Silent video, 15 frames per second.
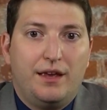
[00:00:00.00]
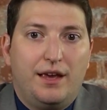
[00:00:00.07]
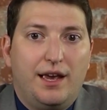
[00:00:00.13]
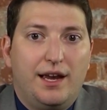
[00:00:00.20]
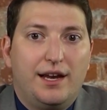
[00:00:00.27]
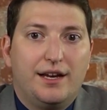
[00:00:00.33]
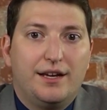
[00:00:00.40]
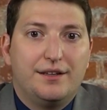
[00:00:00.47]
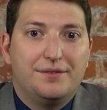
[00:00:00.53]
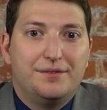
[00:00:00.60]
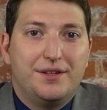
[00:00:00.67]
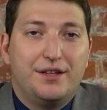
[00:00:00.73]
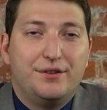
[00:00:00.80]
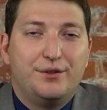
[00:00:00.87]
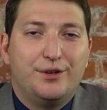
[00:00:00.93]

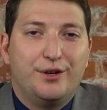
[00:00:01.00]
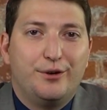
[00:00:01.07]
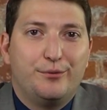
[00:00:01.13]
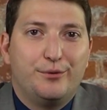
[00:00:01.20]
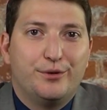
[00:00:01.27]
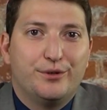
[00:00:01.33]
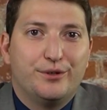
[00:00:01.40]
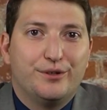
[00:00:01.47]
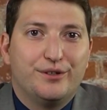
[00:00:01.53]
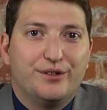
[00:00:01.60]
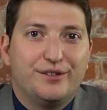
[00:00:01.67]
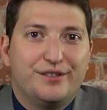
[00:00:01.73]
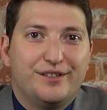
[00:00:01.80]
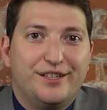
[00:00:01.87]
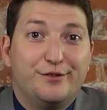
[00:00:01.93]
and then they
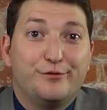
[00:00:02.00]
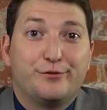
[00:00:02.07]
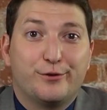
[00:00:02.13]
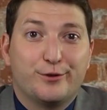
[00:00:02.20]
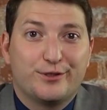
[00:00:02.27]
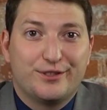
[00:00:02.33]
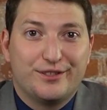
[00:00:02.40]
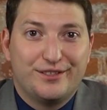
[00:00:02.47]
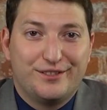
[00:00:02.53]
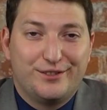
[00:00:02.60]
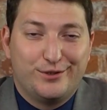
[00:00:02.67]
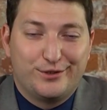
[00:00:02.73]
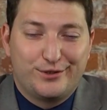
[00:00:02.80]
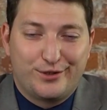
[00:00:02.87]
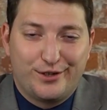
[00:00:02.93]
will enforce it.
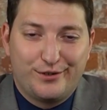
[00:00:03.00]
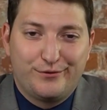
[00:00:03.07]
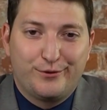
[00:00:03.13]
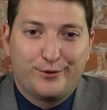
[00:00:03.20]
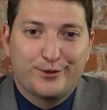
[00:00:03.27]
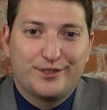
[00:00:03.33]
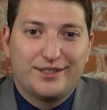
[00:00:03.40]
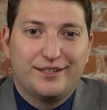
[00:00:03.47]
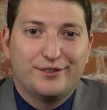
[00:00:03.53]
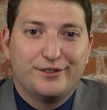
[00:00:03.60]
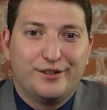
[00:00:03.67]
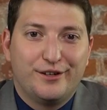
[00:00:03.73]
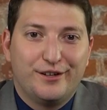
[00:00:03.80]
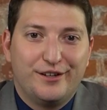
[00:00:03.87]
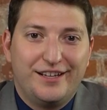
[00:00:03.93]
They'll start enforcing that
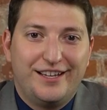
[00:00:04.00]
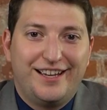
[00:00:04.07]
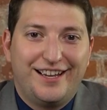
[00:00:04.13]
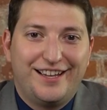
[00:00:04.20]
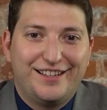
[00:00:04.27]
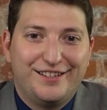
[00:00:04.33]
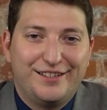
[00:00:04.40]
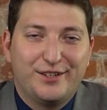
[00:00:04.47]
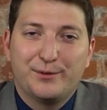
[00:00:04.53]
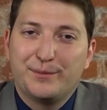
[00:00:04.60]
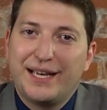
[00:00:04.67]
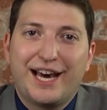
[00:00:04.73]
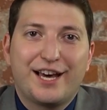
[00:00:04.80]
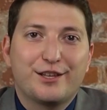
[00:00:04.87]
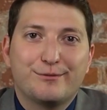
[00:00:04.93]
law, and it'll
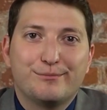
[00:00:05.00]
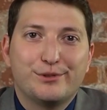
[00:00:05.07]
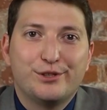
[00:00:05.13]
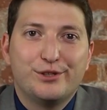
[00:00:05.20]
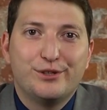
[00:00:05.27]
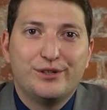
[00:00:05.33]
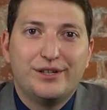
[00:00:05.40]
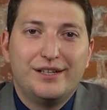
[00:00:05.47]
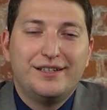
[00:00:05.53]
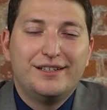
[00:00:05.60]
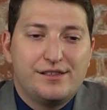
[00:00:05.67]
be out of the blue.